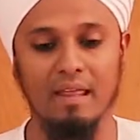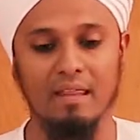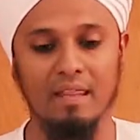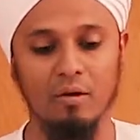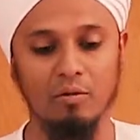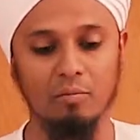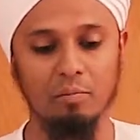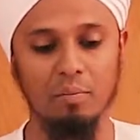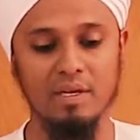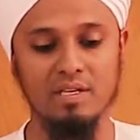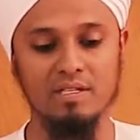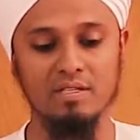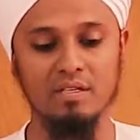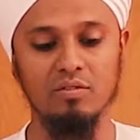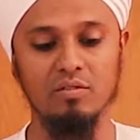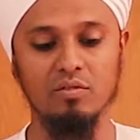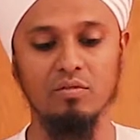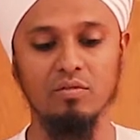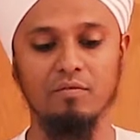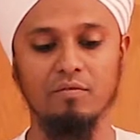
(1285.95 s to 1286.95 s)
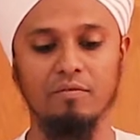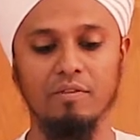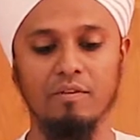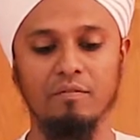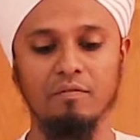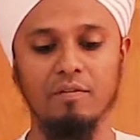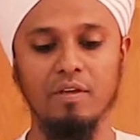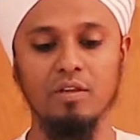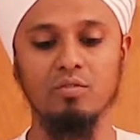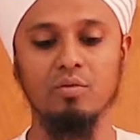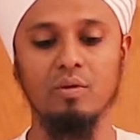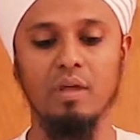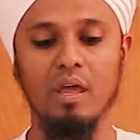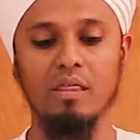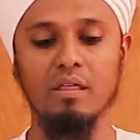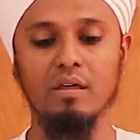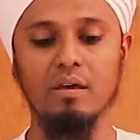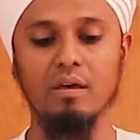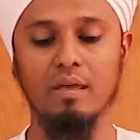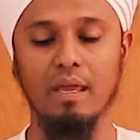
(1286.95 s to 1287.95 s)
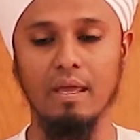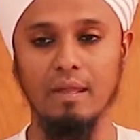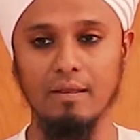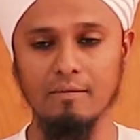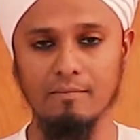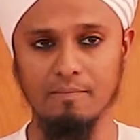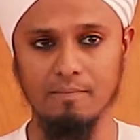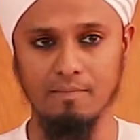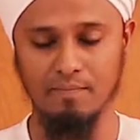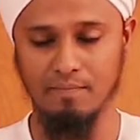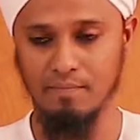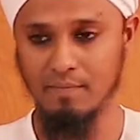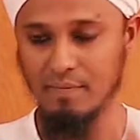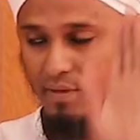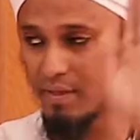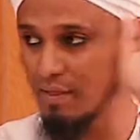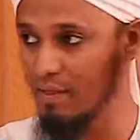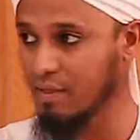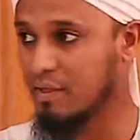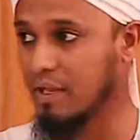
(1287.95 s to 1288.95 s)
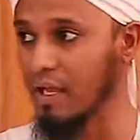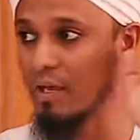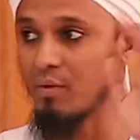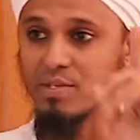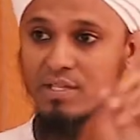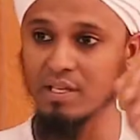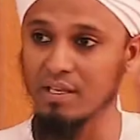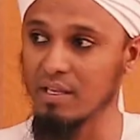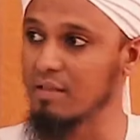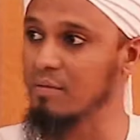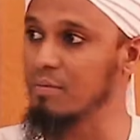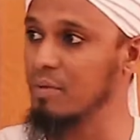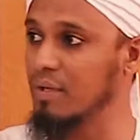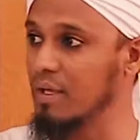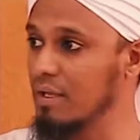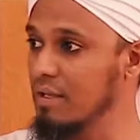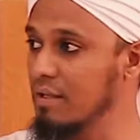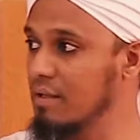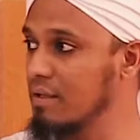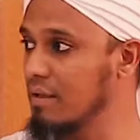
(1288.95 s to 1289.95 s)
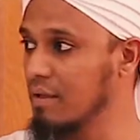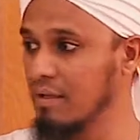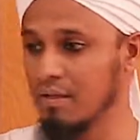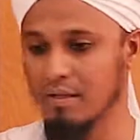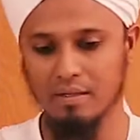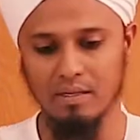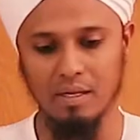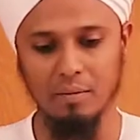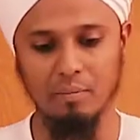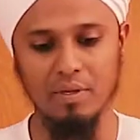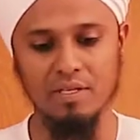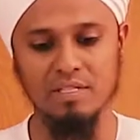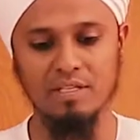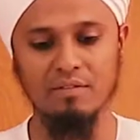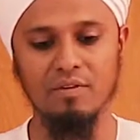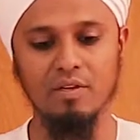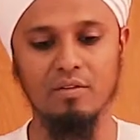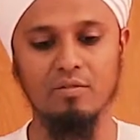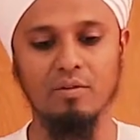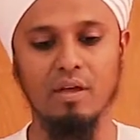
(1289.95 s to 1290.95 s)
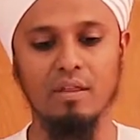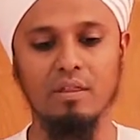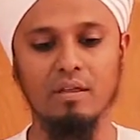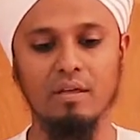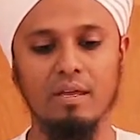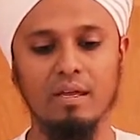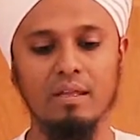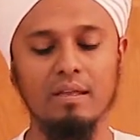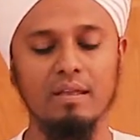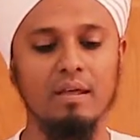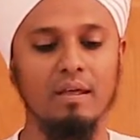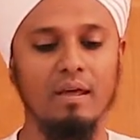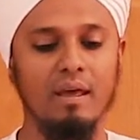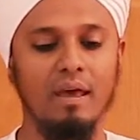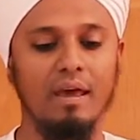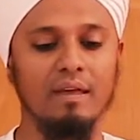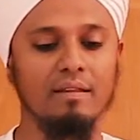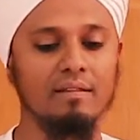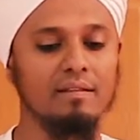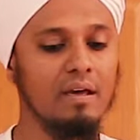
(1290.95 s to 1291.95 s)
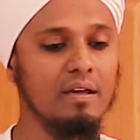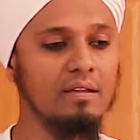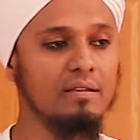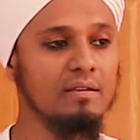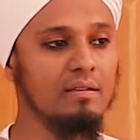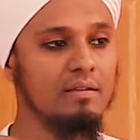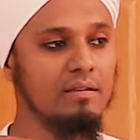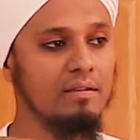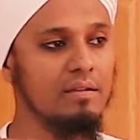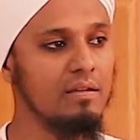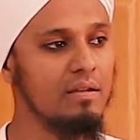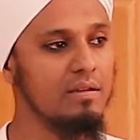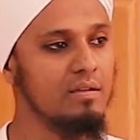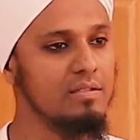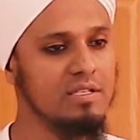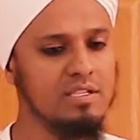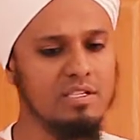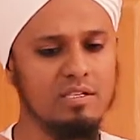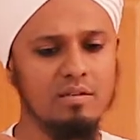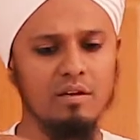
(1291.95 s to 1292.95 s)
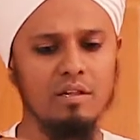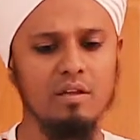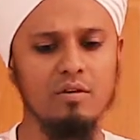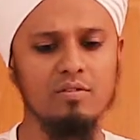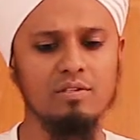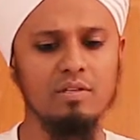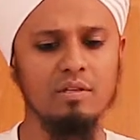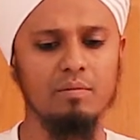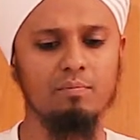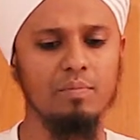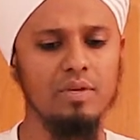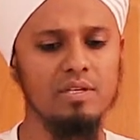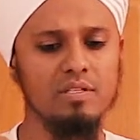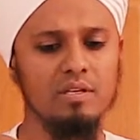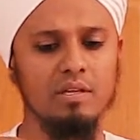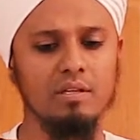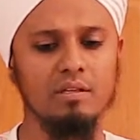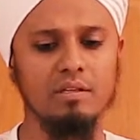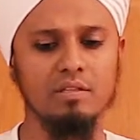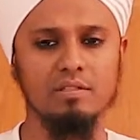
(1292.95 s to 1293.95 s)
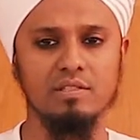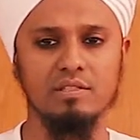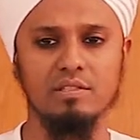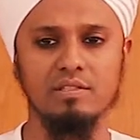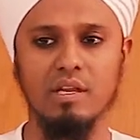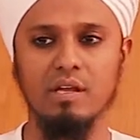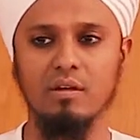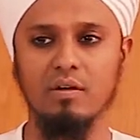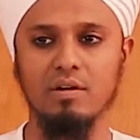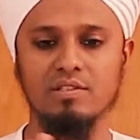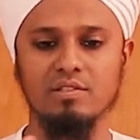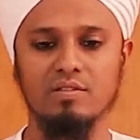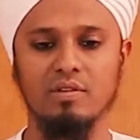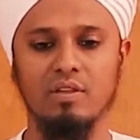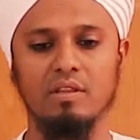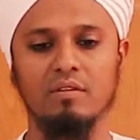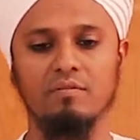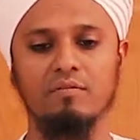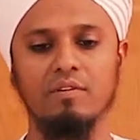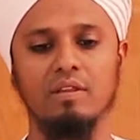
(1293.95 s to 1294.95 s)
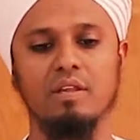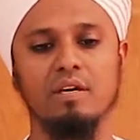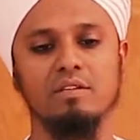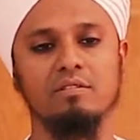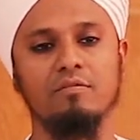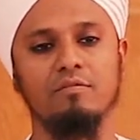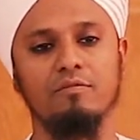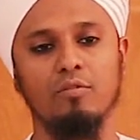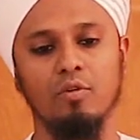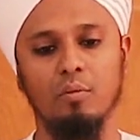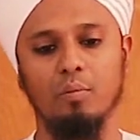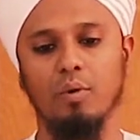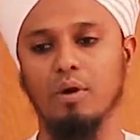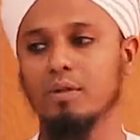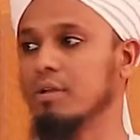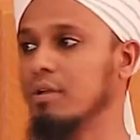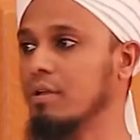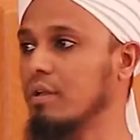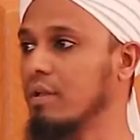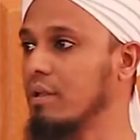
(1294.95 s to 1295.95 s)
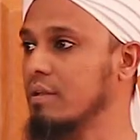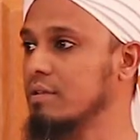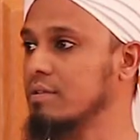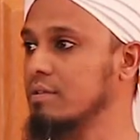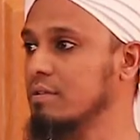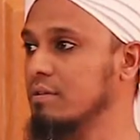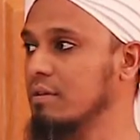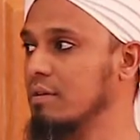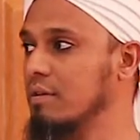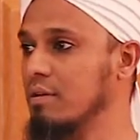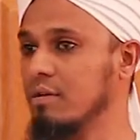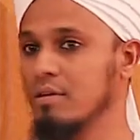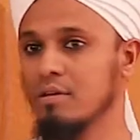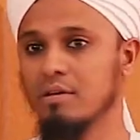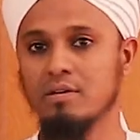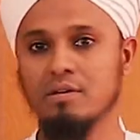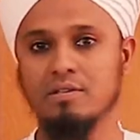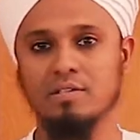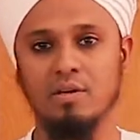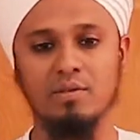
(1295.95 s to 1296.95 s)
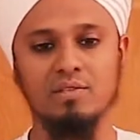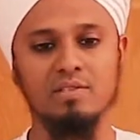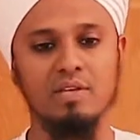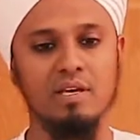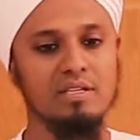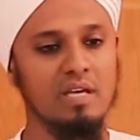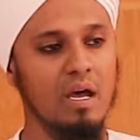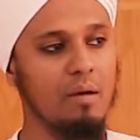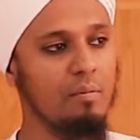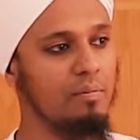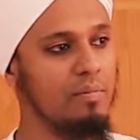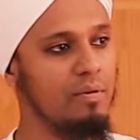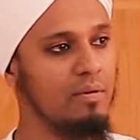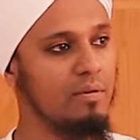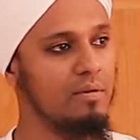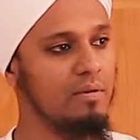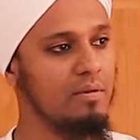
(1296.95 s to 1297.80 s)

they would place the feet together again, like we said at the beginning. They place the feet together again and tighten, just close a little string on so that the feet does not fall apart again like this. So it stays up.